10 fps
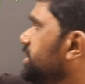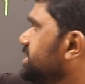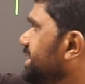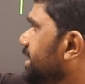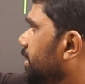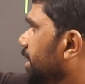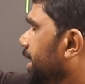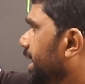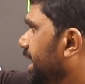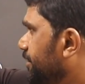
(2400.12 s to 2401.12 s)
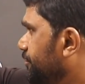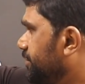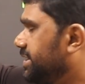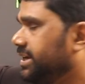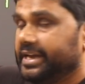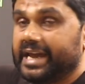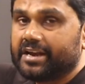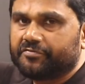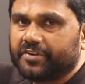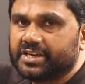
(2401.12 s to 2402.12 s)
this left
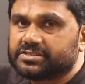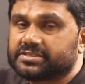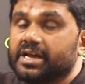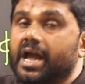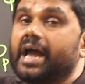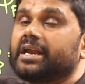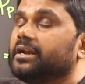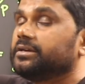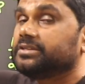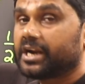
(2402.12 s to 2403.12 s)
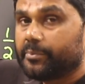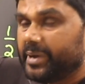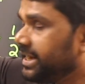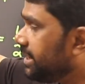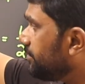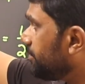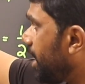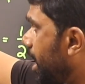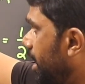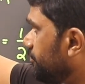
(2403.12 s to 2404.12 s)
n phase and the remaining
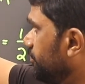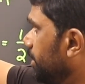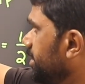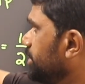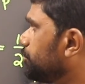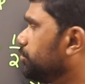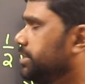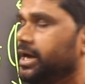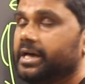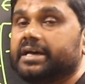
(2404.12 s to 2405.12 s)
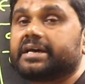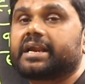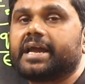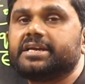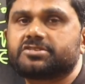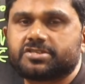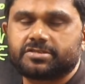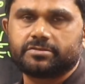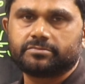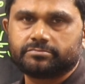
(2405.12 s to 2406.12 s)
half will be through the right
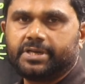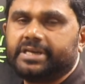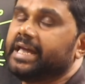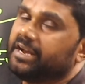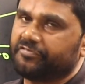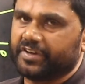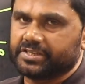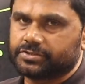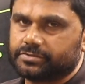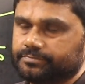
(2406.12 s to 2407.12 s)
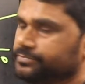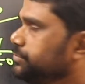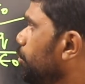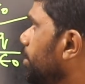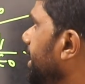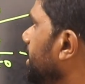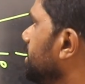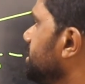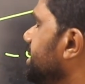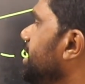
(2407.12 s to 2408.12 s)
n phase.
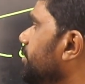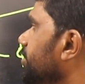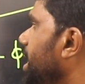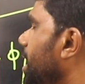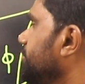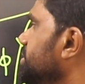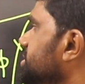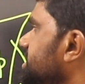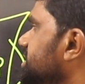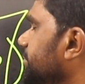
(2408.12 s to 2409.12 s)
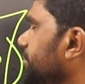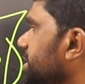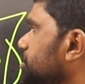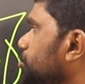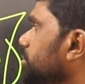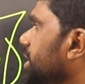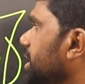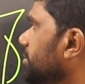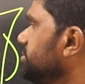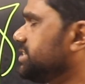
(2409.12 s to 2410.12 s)
Okay, here we have, this is the flux through the
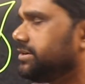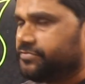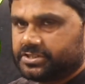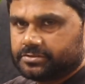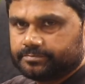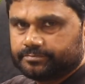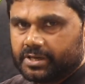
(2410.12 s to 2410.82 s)
curved surface.